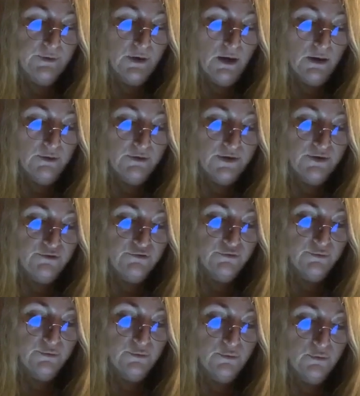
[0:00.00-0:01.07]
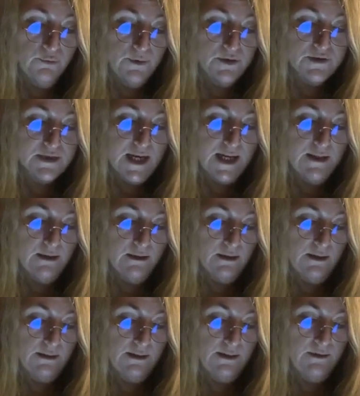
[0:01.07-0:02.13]
I could endure almost
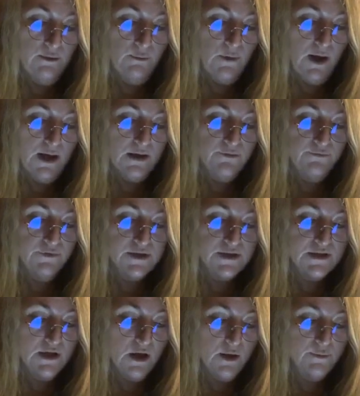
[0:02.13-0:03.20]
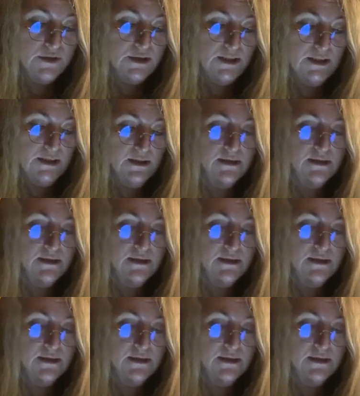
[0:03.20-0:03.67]
anything in the way of acerbity,